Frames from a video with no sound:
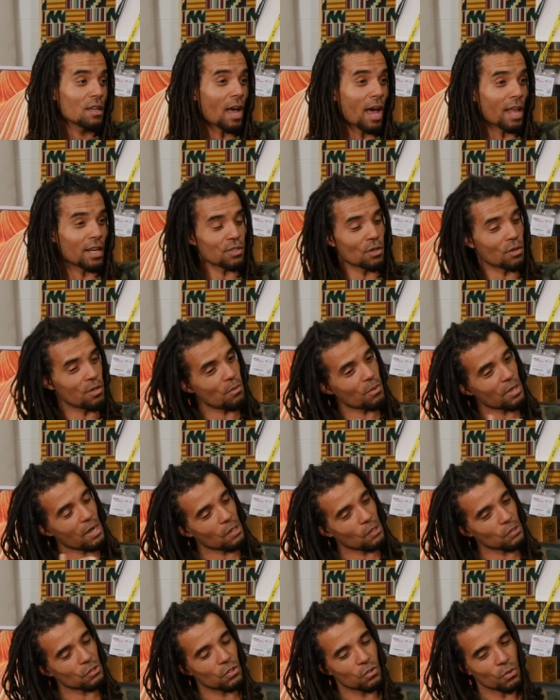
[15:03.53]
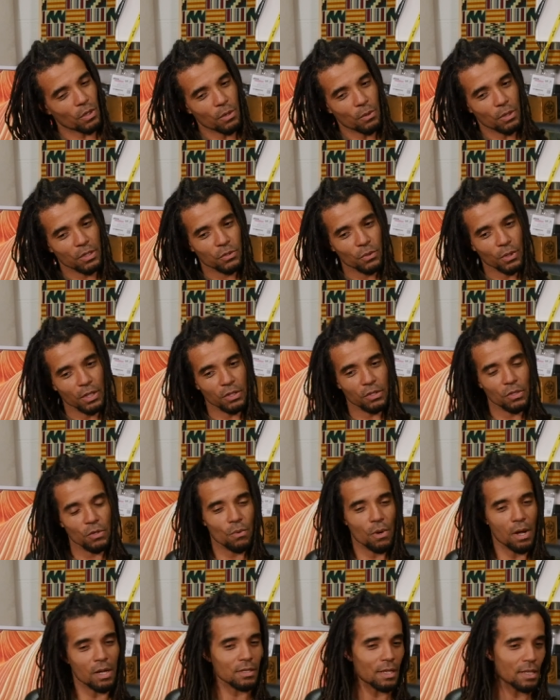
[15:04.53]
And it's only when I got to 21, 22
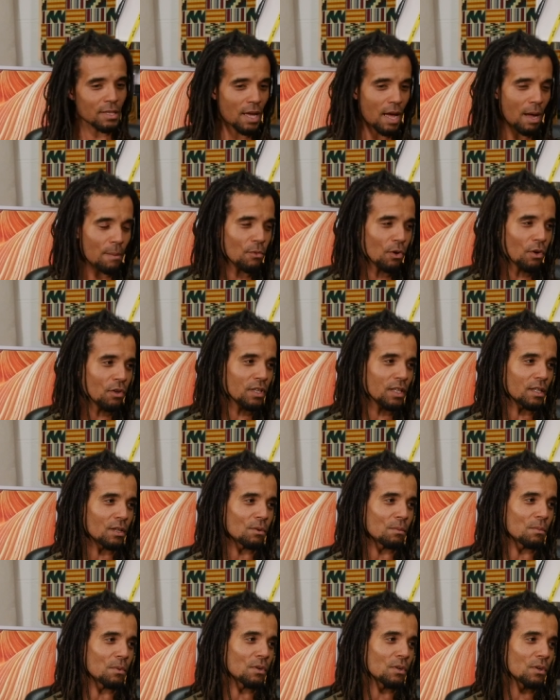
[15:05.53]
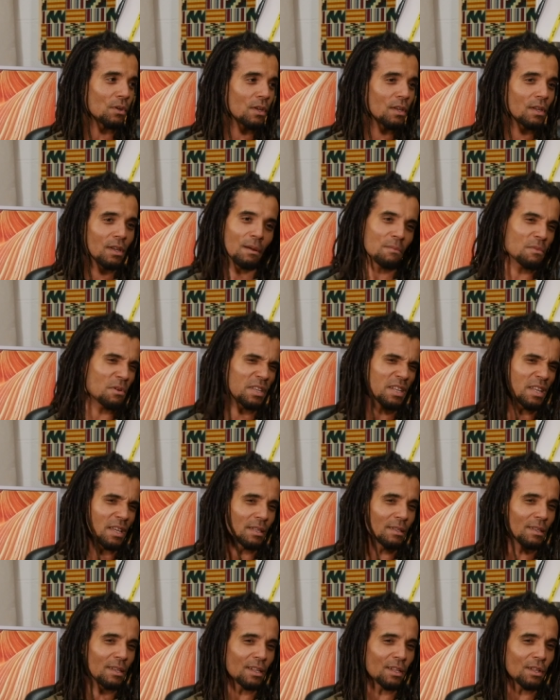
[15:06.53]
where I was like, nah, I'm not on it no more. I'm not in it.
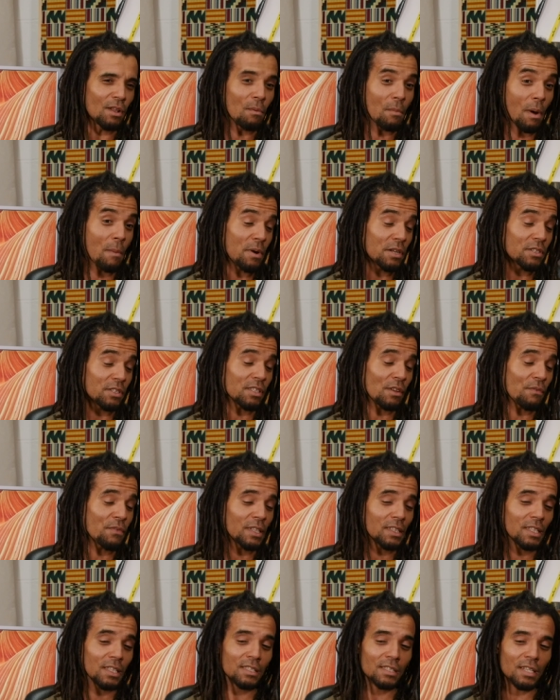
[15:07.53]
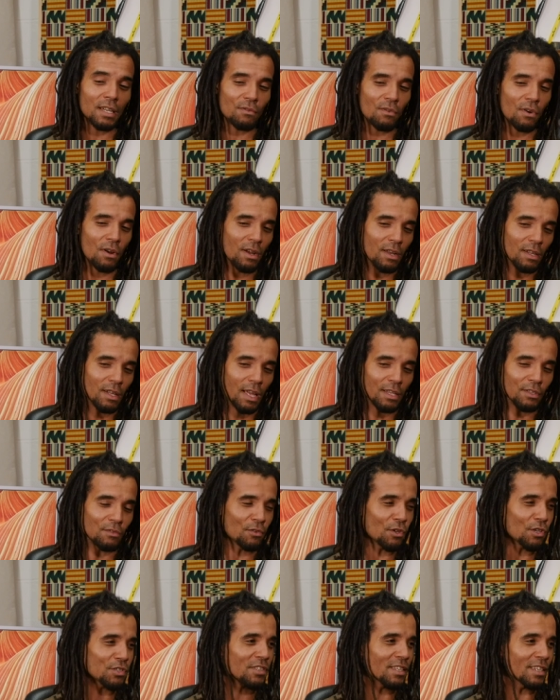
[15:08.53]
And a lot of my brethren, I think, did say, right, like, you've
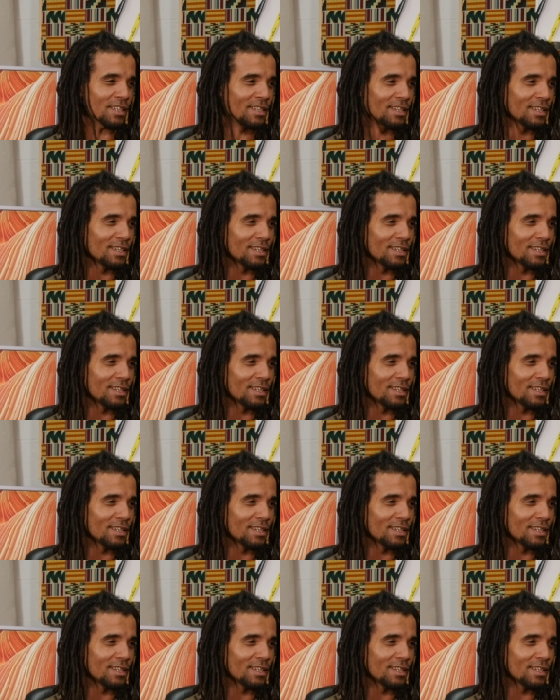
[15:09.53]
lost it